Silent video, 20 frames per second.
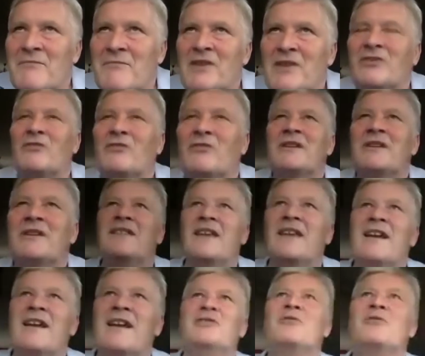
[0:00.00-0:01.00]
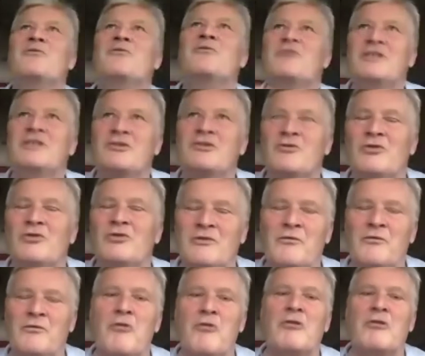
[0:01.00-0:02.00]
So it's a kind of reduced
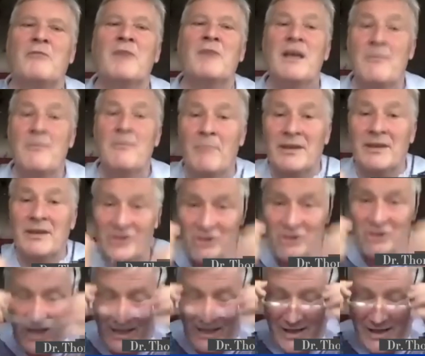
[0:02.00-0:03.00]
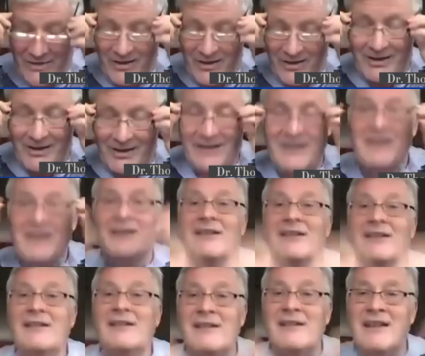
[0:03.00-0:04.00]
form, but generally
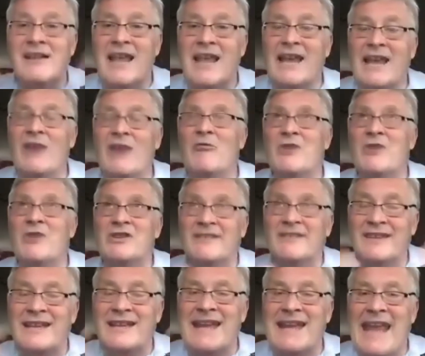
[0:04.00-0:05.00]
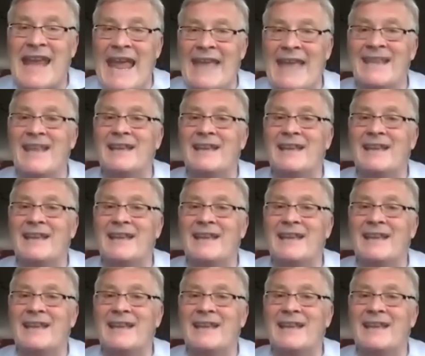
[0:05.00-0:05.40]
languages can